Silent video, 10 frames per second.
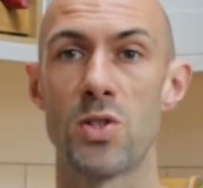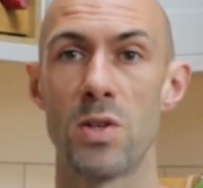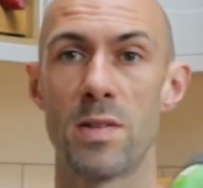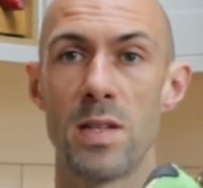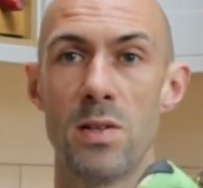
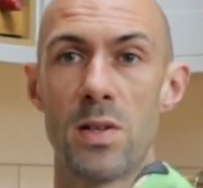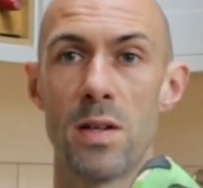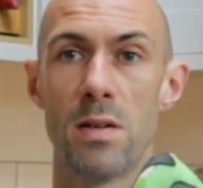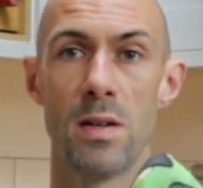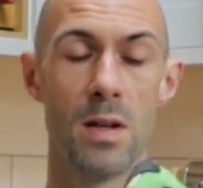shoes that you
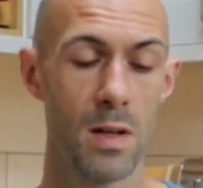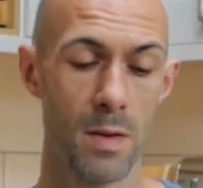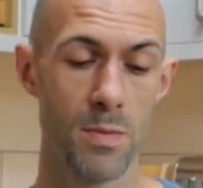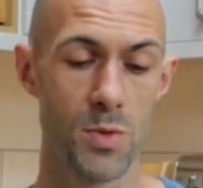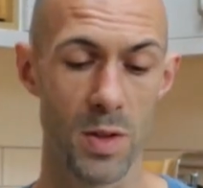can
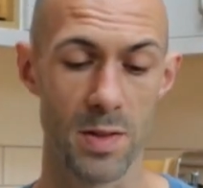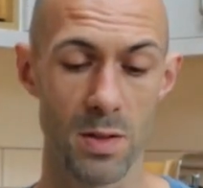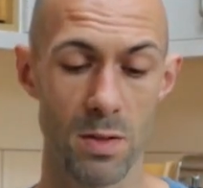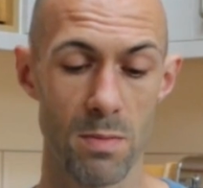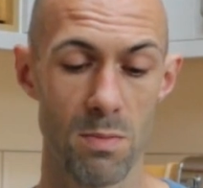just,